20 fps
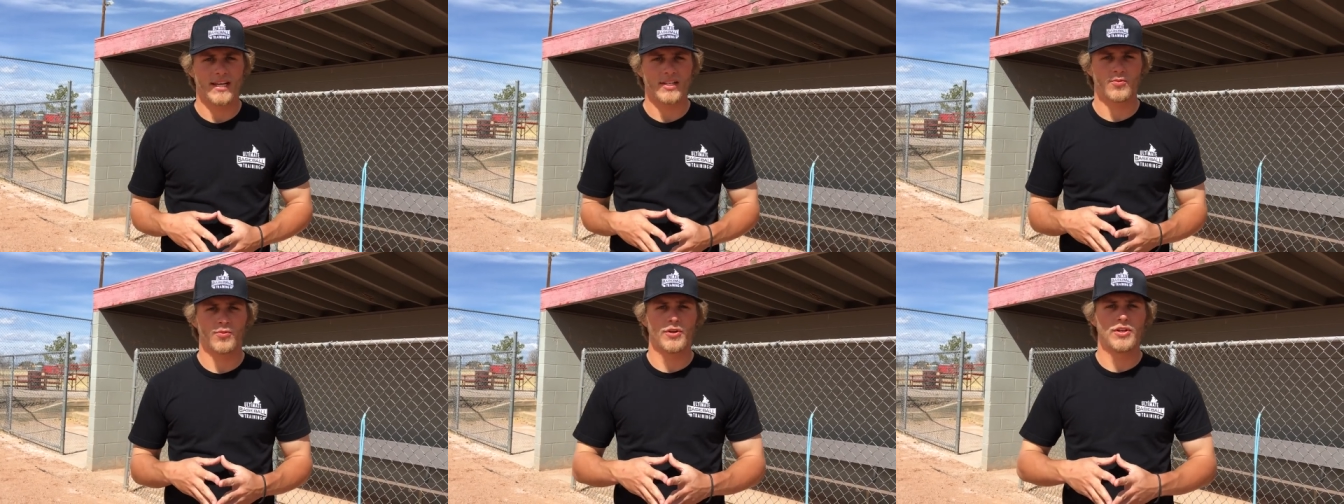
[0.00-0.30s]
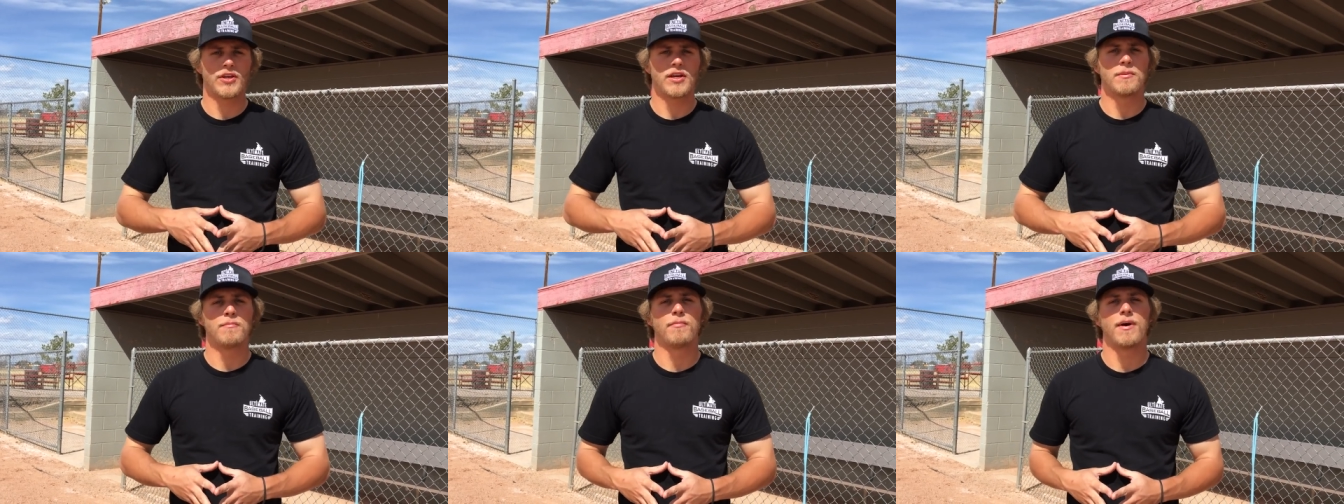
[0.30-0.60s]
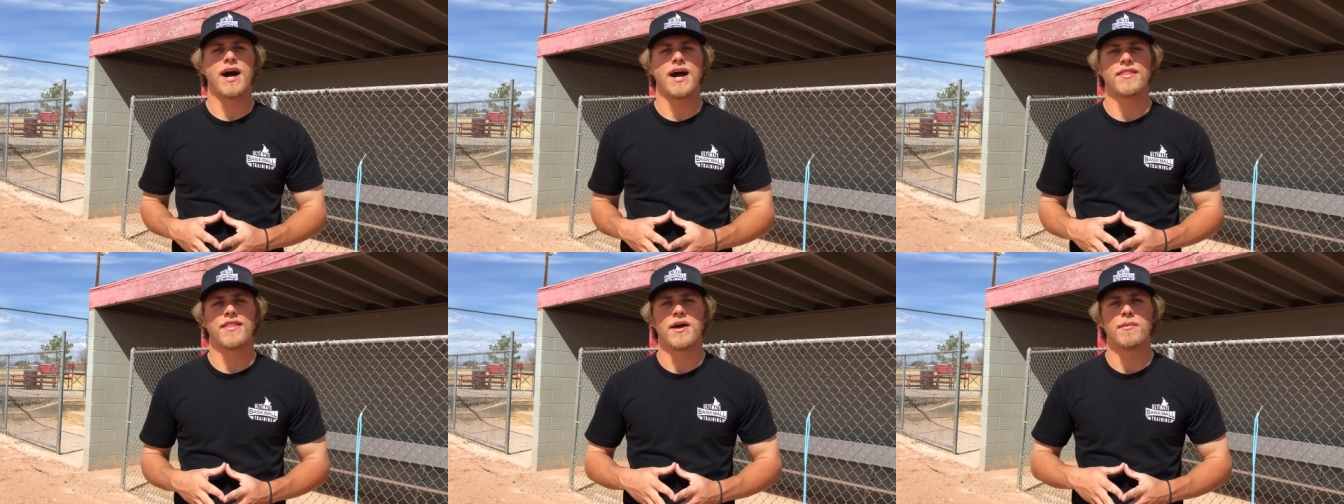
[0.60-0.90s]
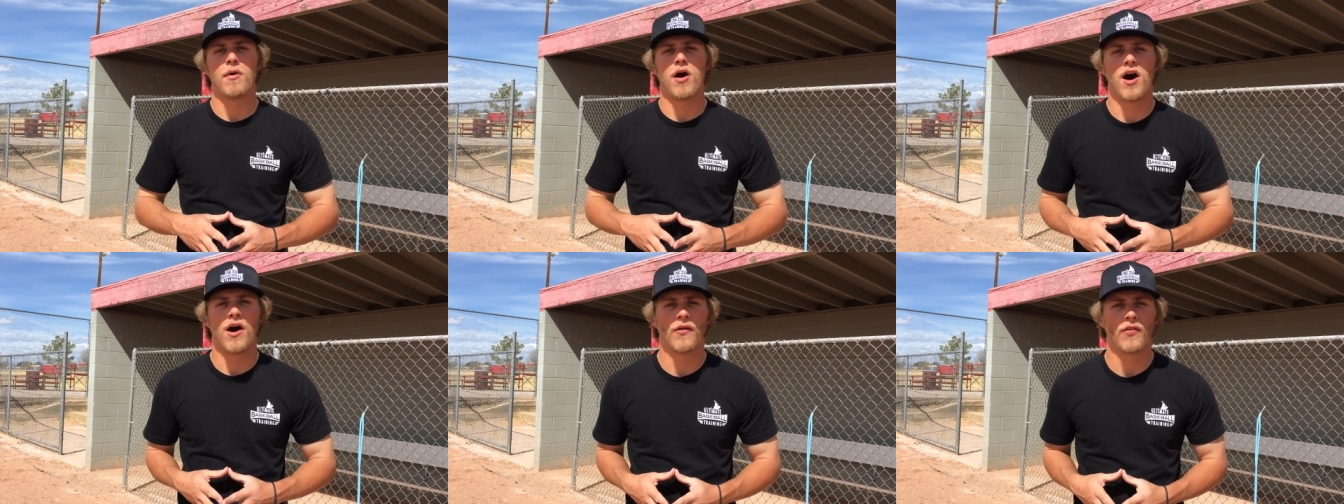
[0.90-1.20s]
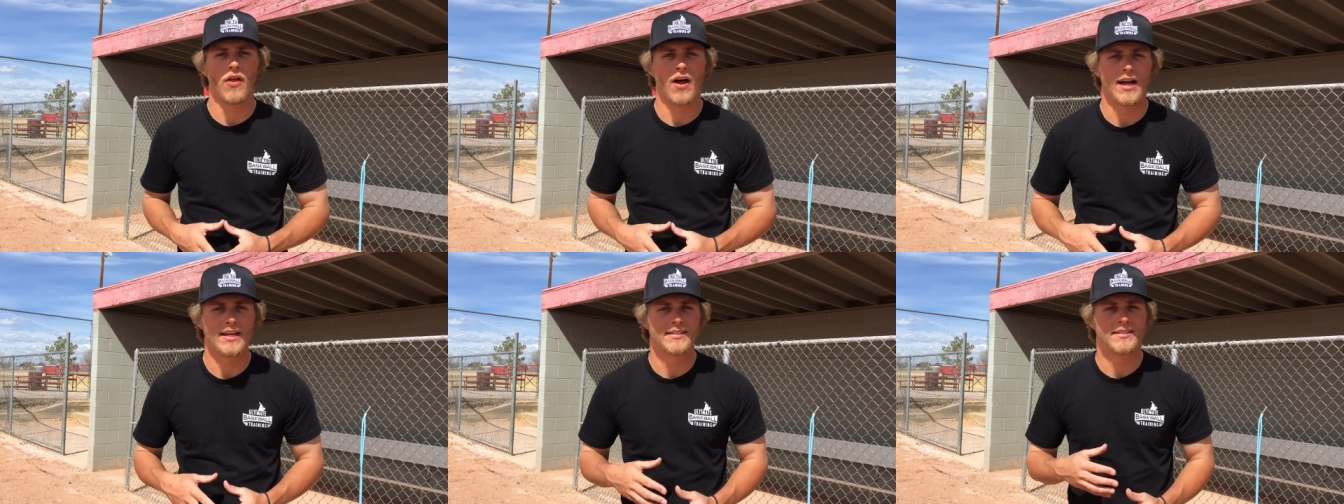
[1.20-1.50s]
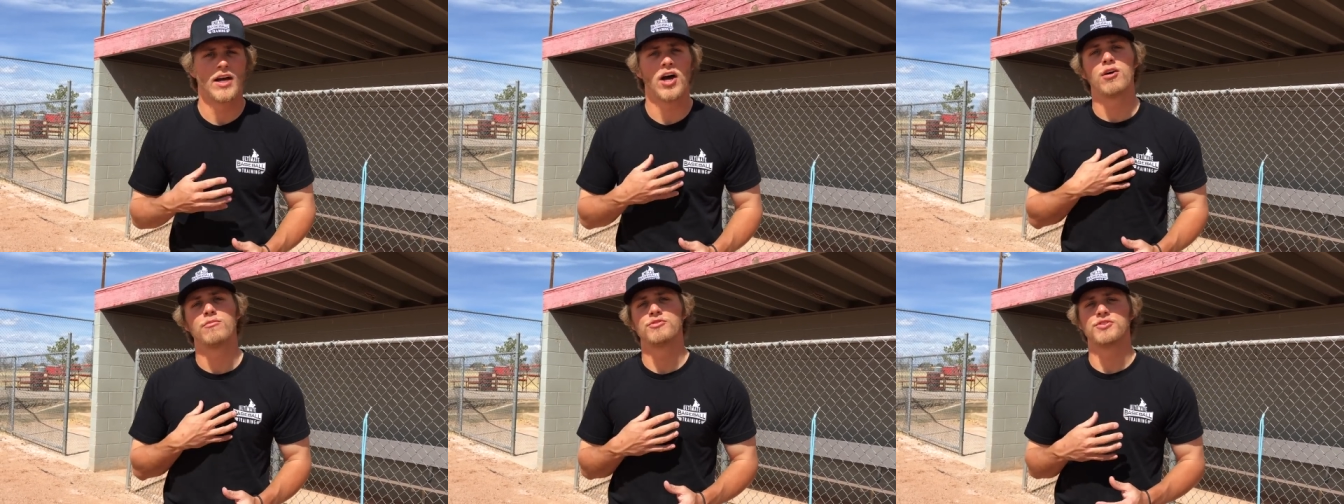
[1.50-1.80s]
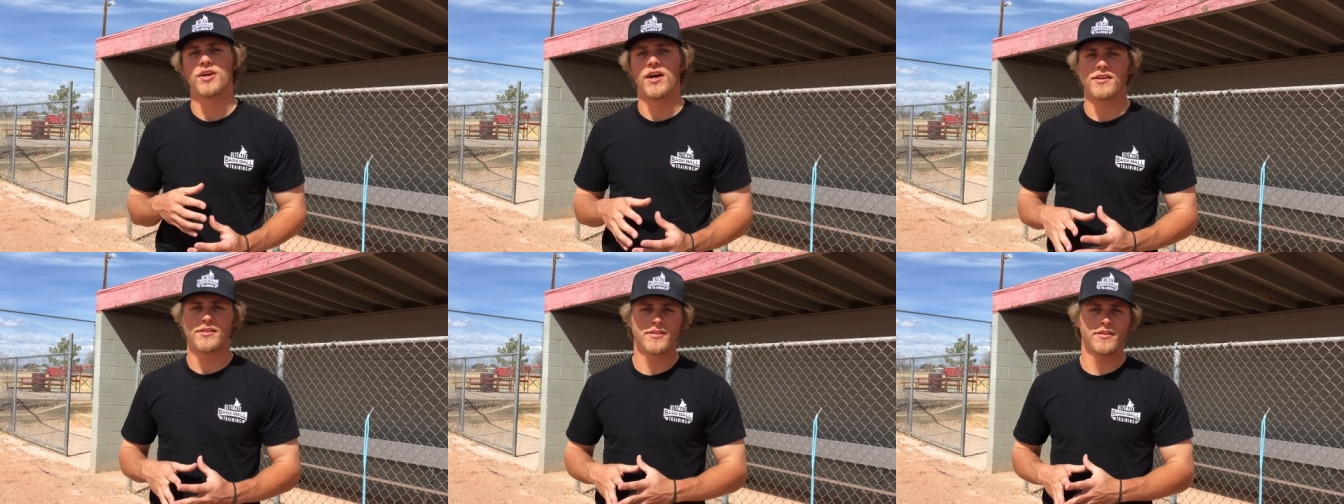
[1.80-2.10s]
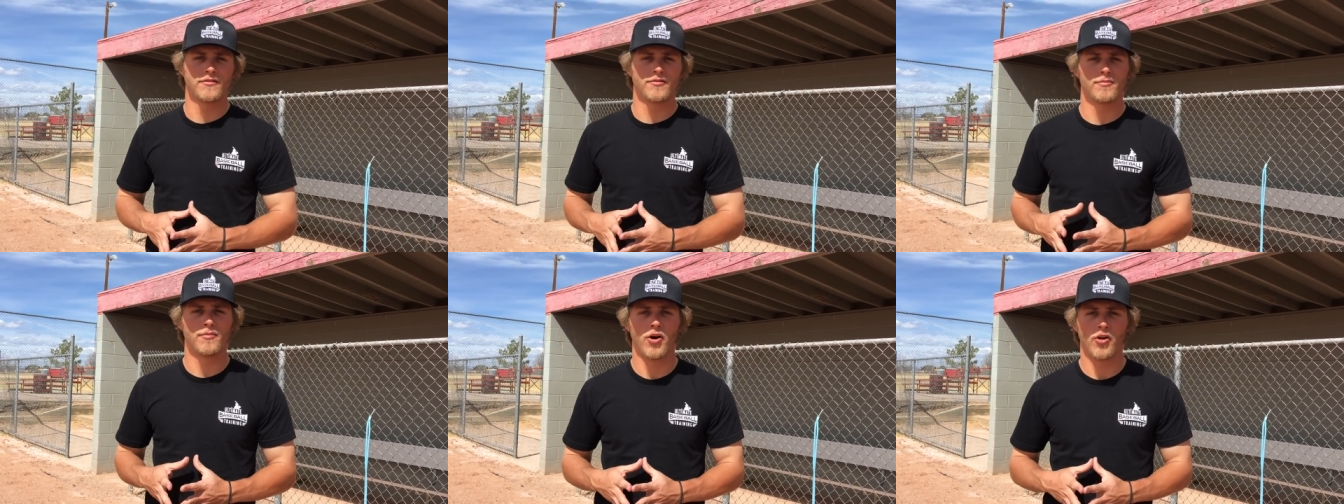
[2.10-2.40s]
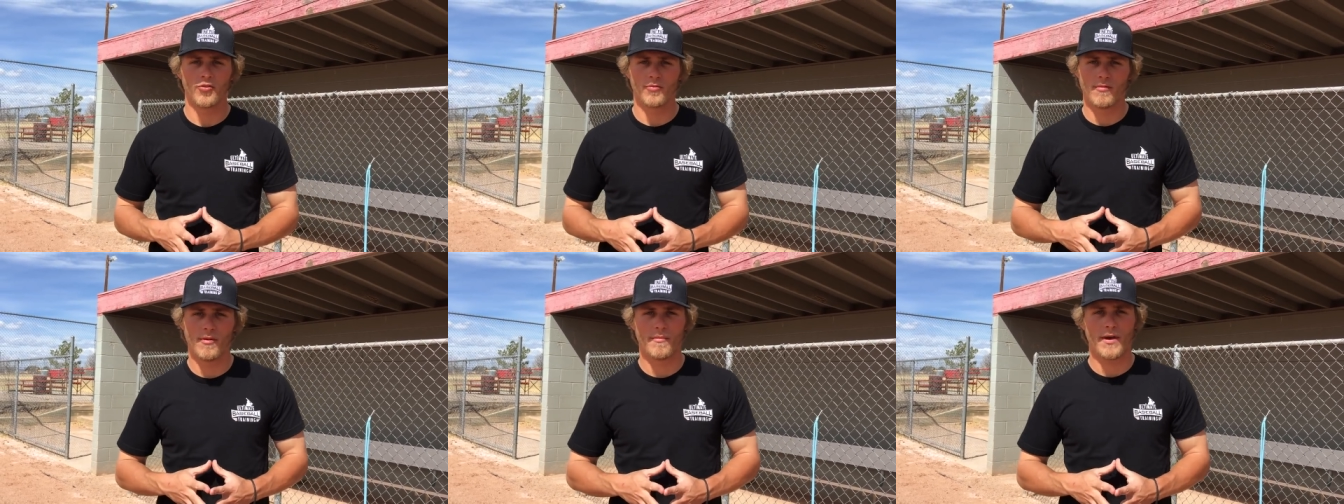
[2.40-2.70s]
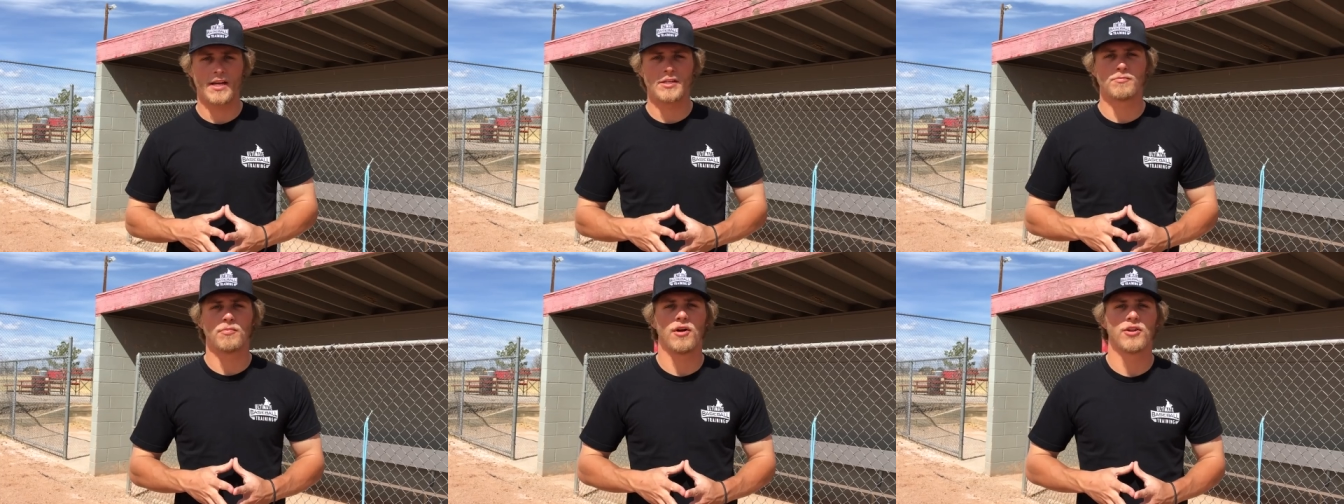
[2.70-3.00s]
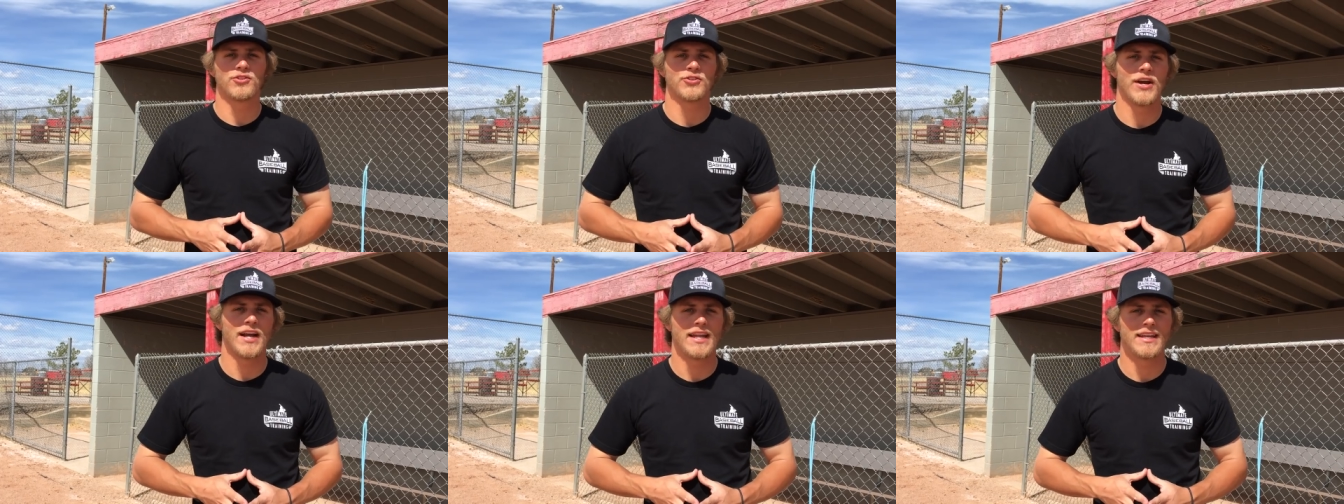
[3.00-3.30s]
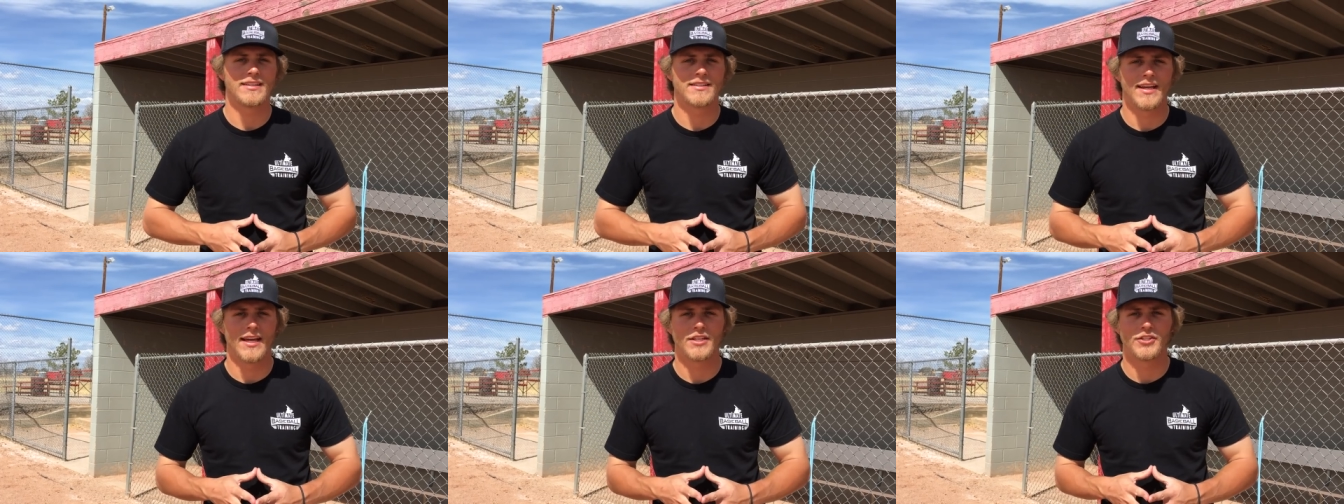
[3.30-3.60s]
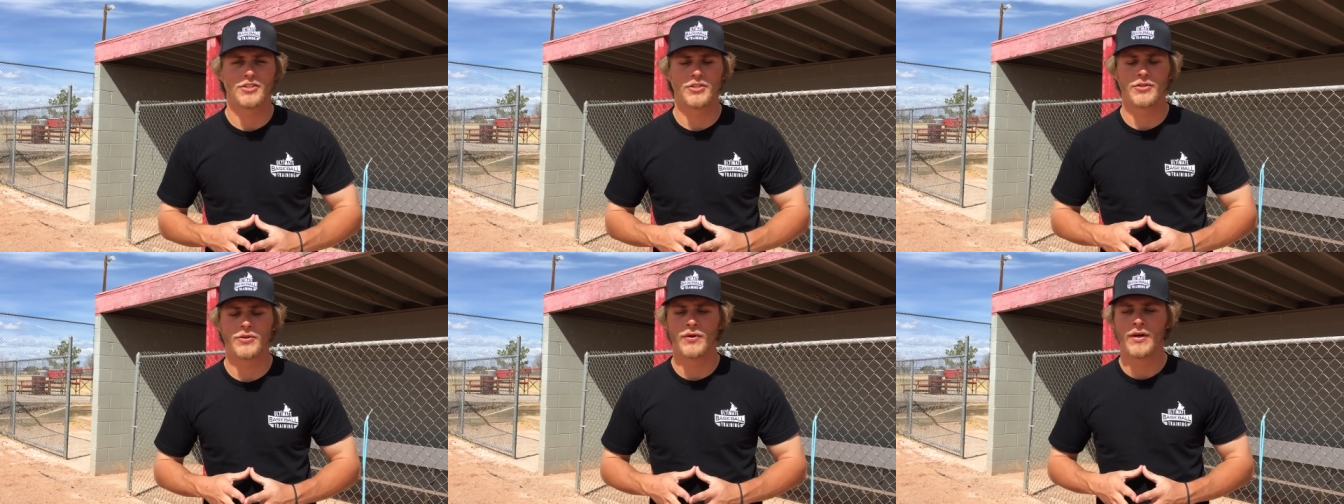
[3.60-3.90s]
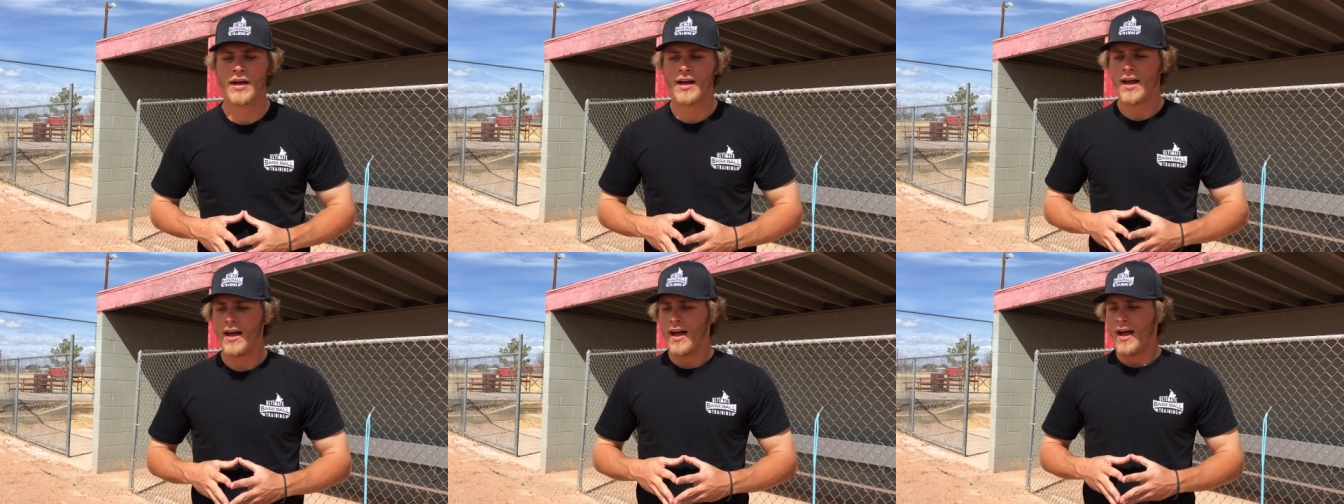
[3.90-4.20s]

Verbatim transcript: That's where you can buy them online. Tell them Justin from Ultimate Baseball Training sent you.